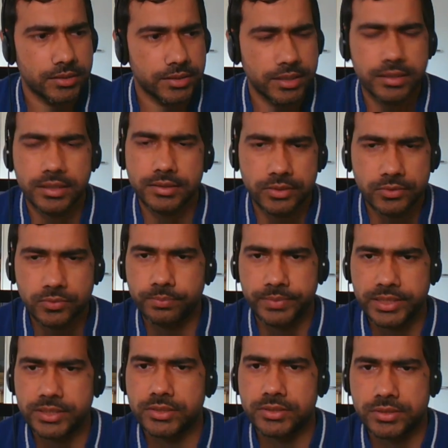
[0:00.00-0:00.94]
There are other
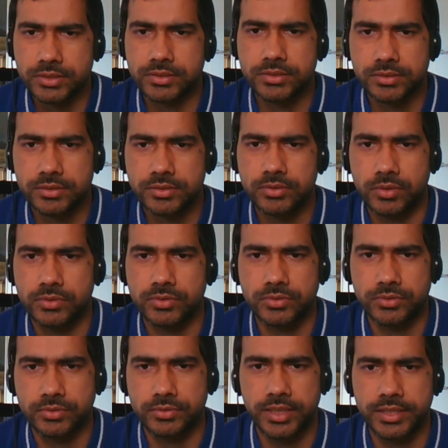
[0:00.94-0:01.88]
means
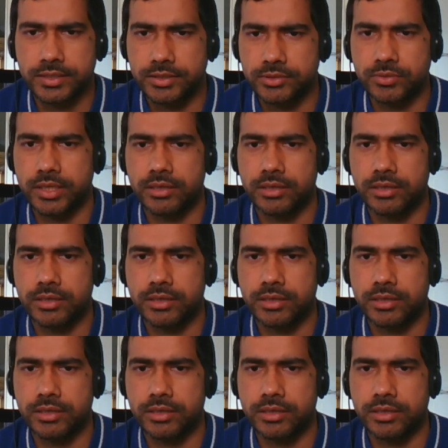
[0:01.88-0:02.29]
also, like you